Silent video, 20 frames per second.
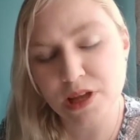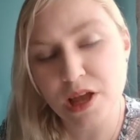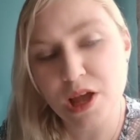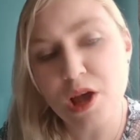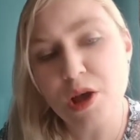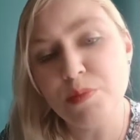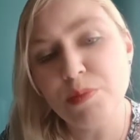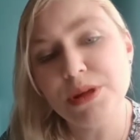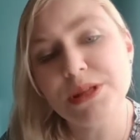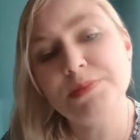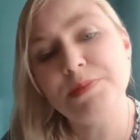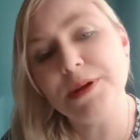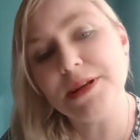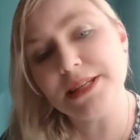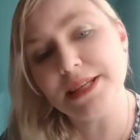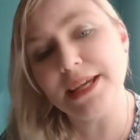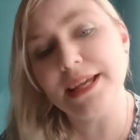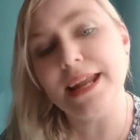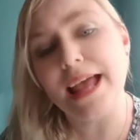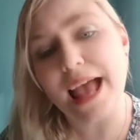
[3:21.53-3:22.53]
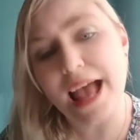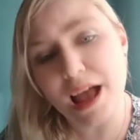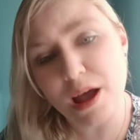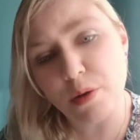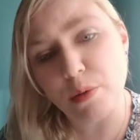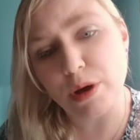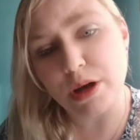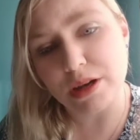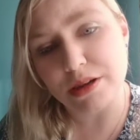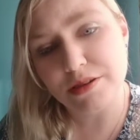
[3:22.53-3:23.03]
But spending an
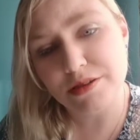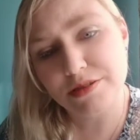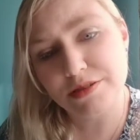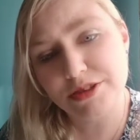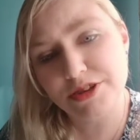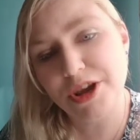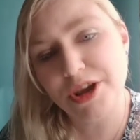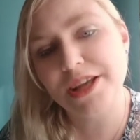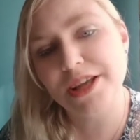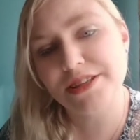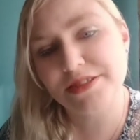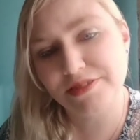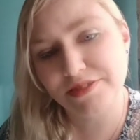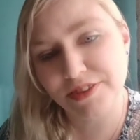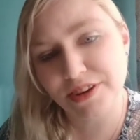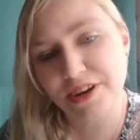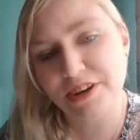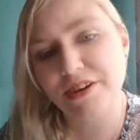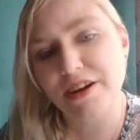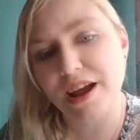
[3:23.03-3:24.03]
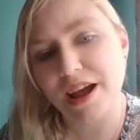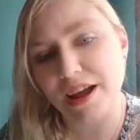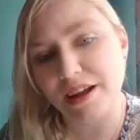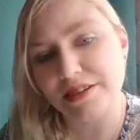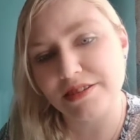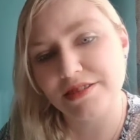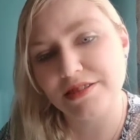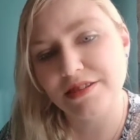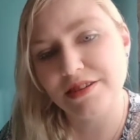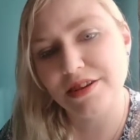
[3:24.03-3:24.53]
hour trying to figure
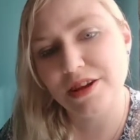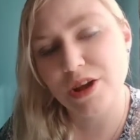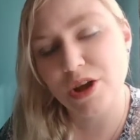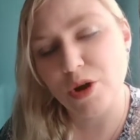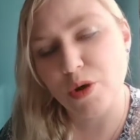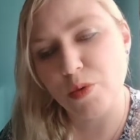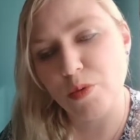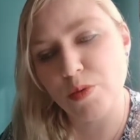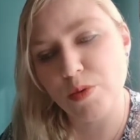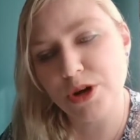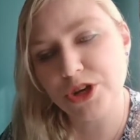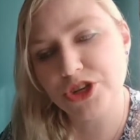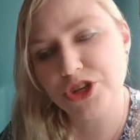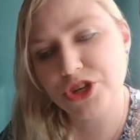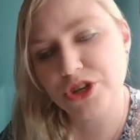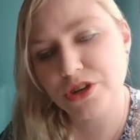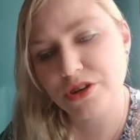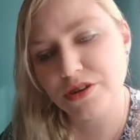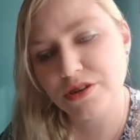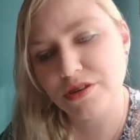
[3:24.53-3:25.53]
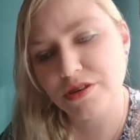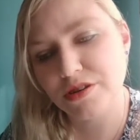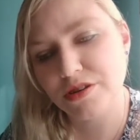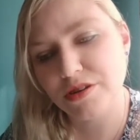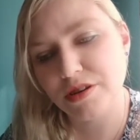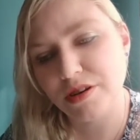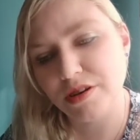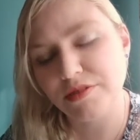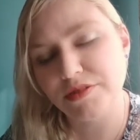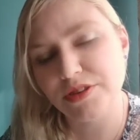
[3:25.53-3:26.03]
out which
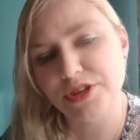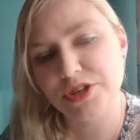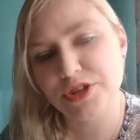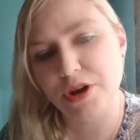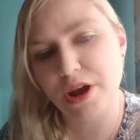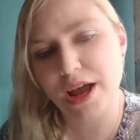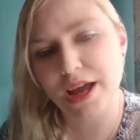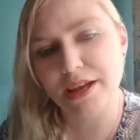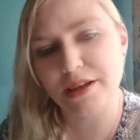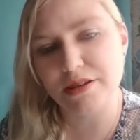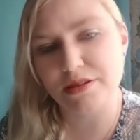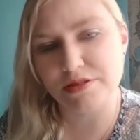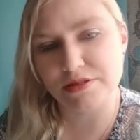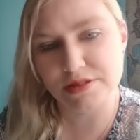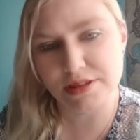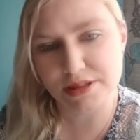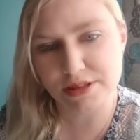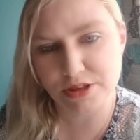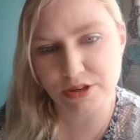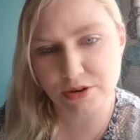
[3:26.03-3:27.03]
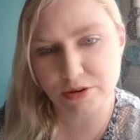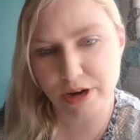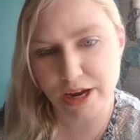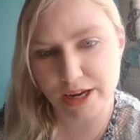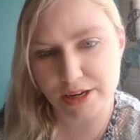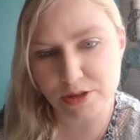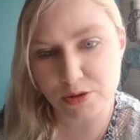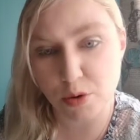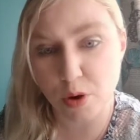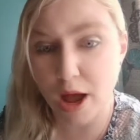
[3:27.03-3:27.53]
of the triangles is
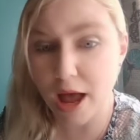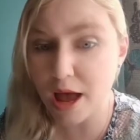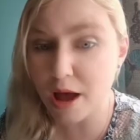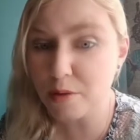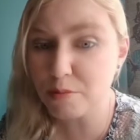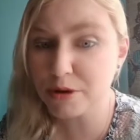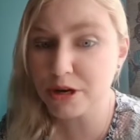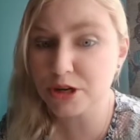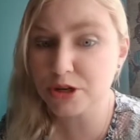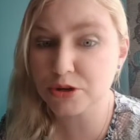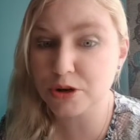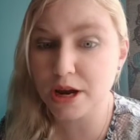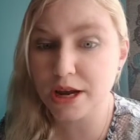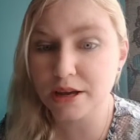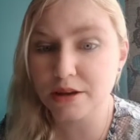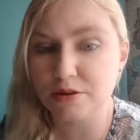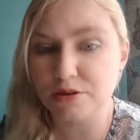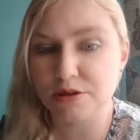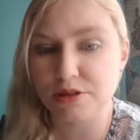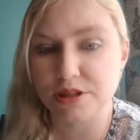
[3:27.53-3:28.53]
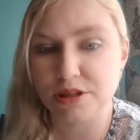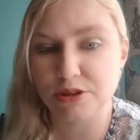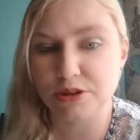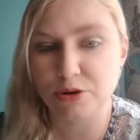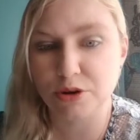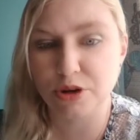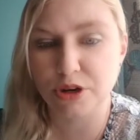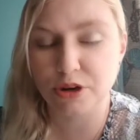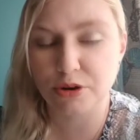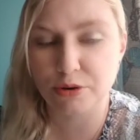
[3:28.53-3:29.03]
correct, or how many triangles that you
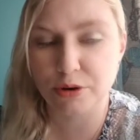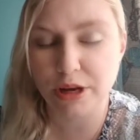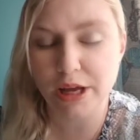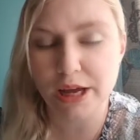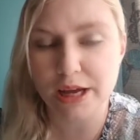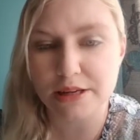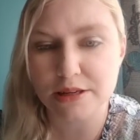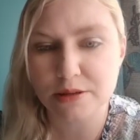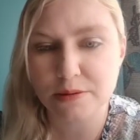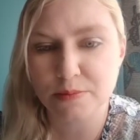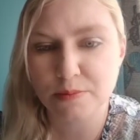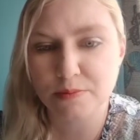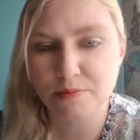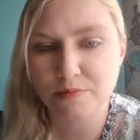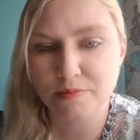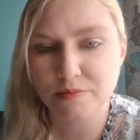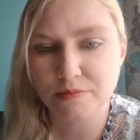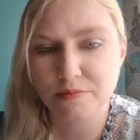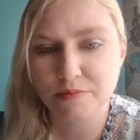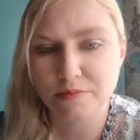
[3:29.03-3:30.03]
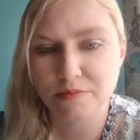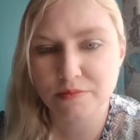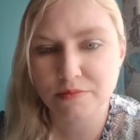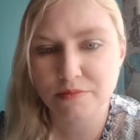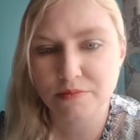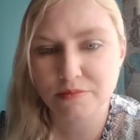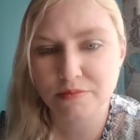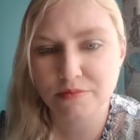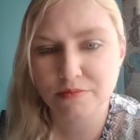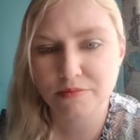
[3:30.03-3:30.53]
can create,
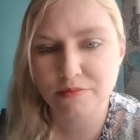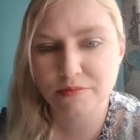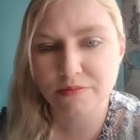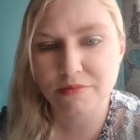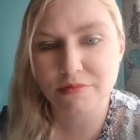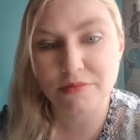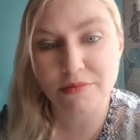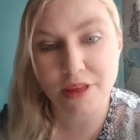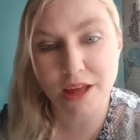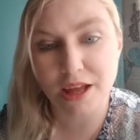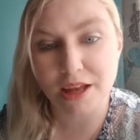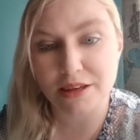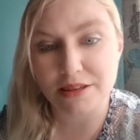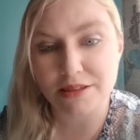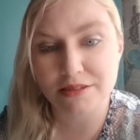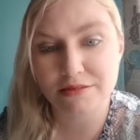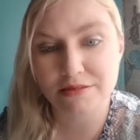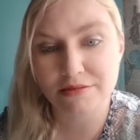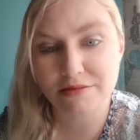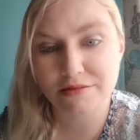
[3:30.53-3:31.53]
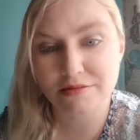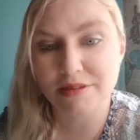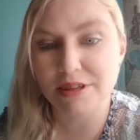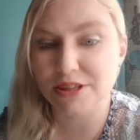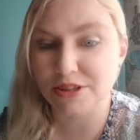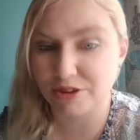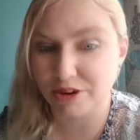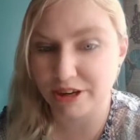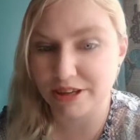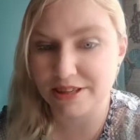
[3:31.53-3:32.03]
that is
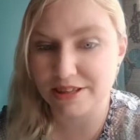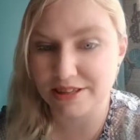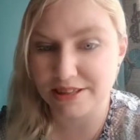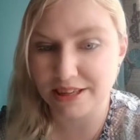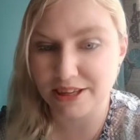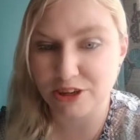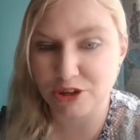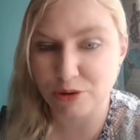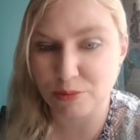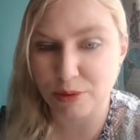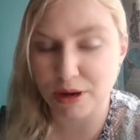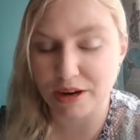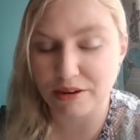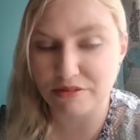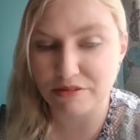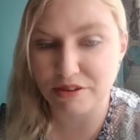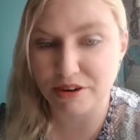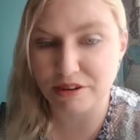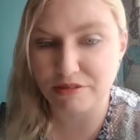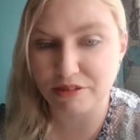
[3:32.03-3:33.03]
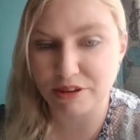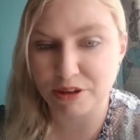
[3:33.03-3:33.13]
going to stick in your mind forever.